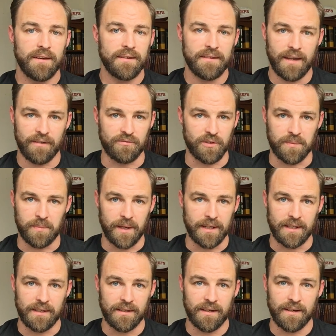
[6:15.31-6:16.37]

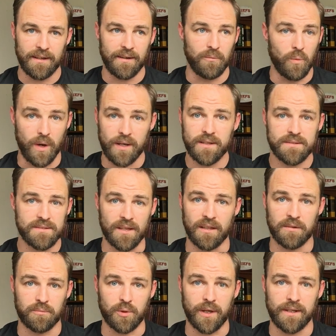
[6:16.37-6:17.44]
everybody. What gets
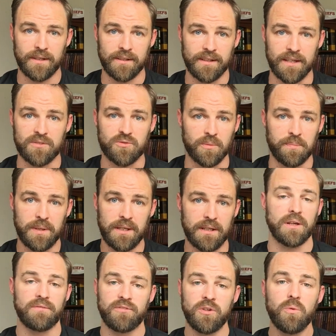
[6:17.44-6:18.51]
celebrated gets repeated.
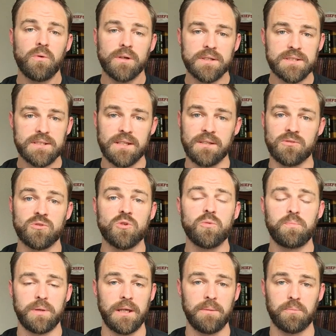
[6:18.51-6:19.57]
If you want to see new
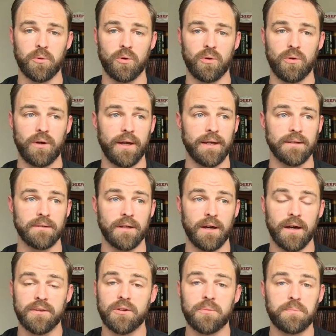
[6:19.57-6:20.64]
people and
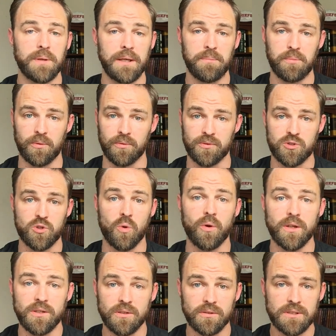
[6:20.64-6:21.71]
other people
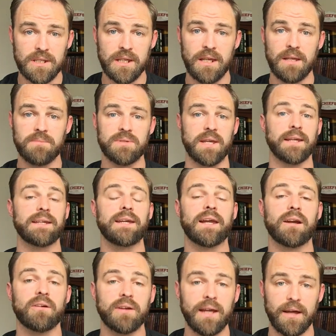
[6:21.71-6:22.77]
join your teams and
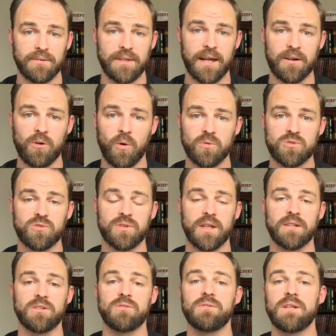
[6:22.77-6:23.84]
carry out that culture,
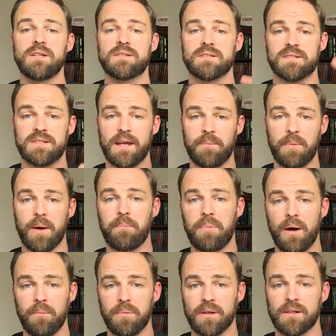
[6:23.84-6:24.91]
then you need to step up
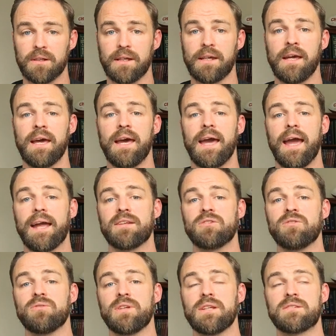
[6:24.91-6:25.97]
publicly and
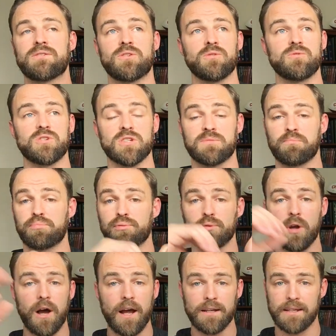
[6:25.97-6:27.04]
you need to just
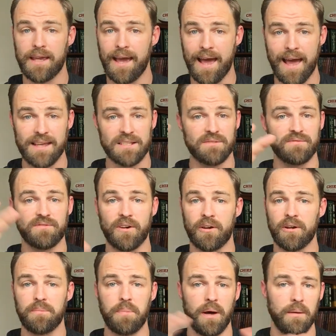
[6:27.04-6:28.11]
broadcast
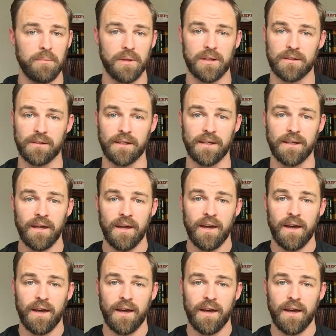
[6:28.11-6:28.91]
very publicly